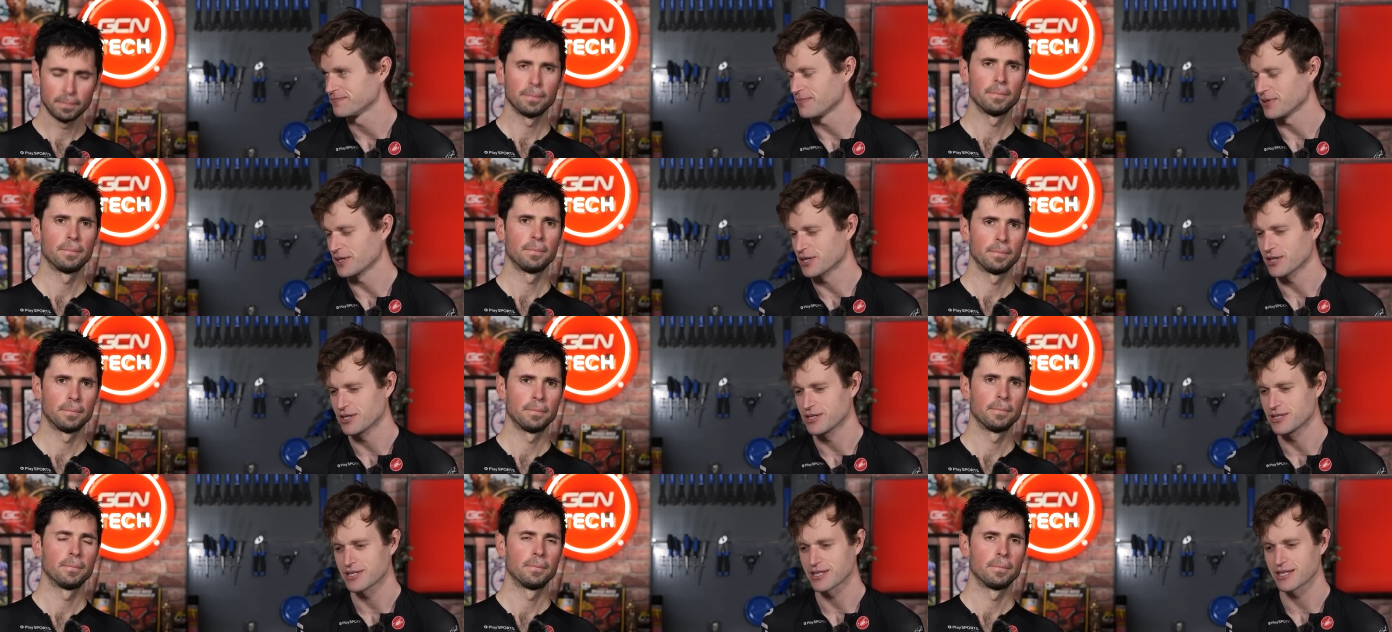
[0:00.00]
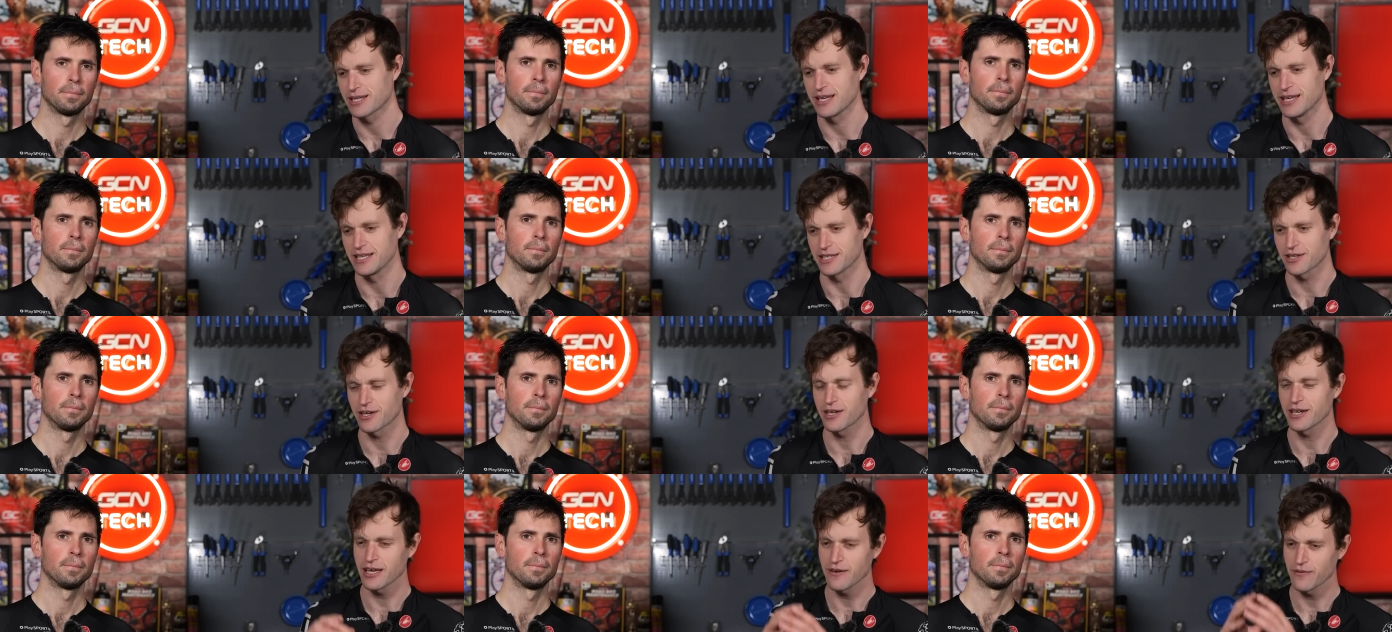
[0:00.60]
Speaker 1: because it's
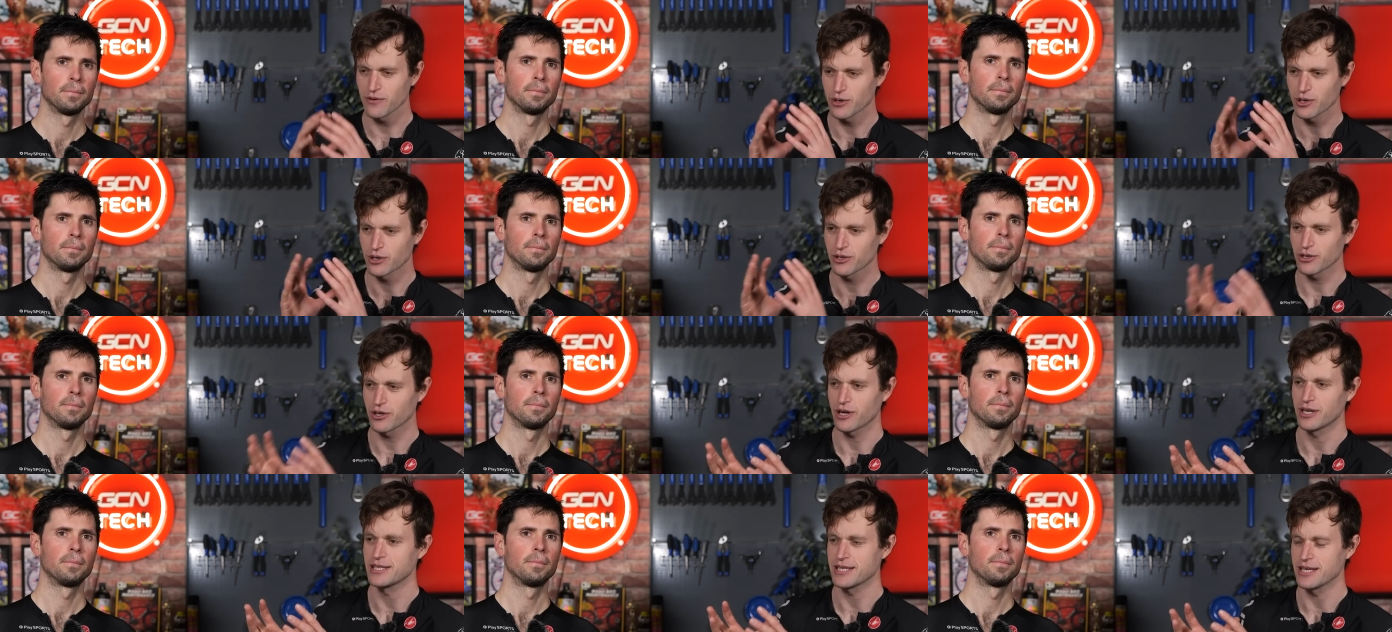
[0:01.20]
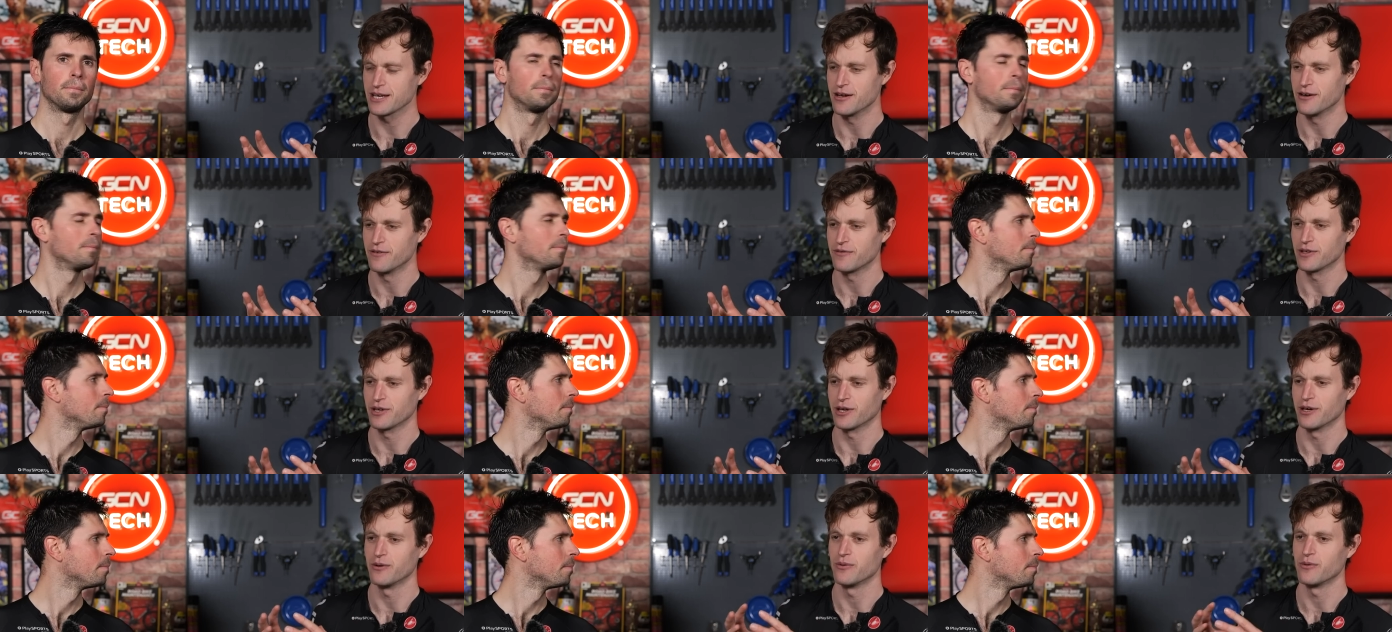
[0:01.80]
going to give you a good idea of, you
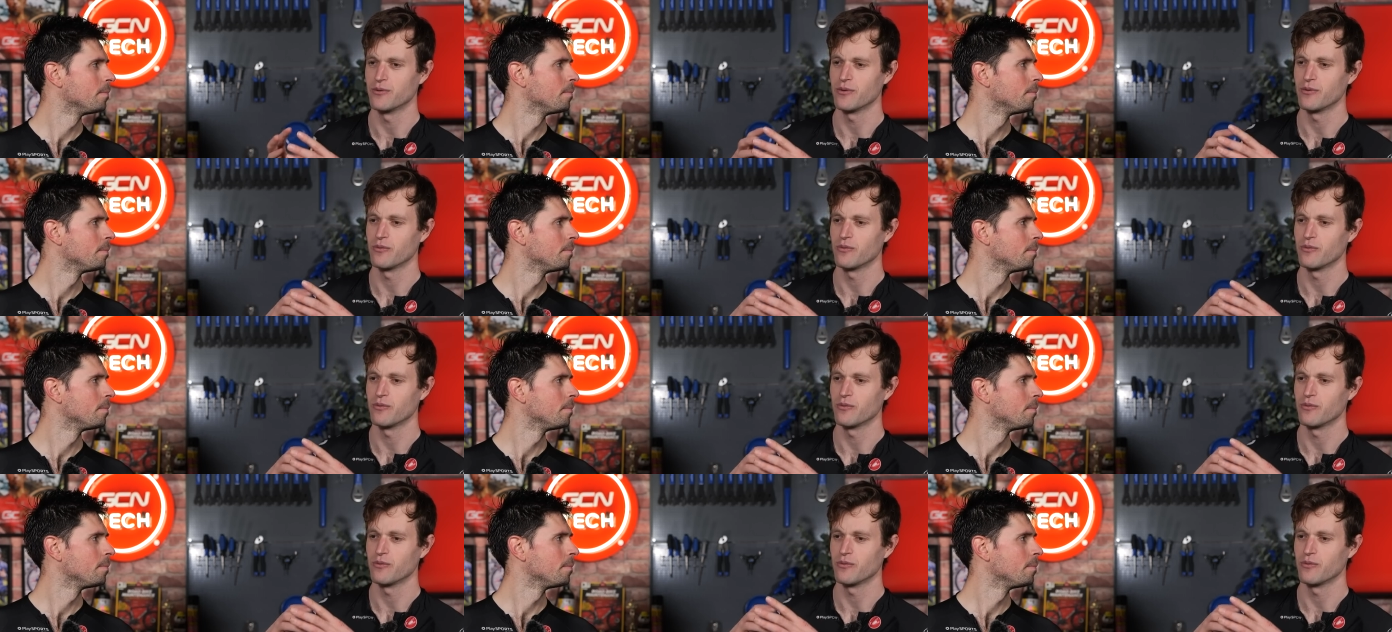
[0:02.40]
know,